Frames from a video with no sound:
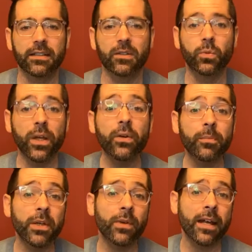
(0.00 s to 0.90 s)
we would
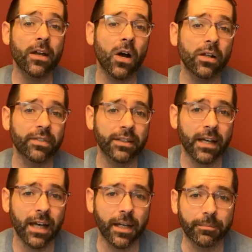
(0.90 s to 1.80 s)
be ready all of the
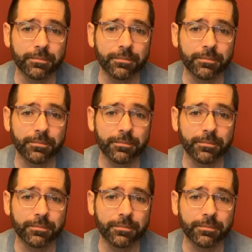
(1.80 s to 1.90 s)
time.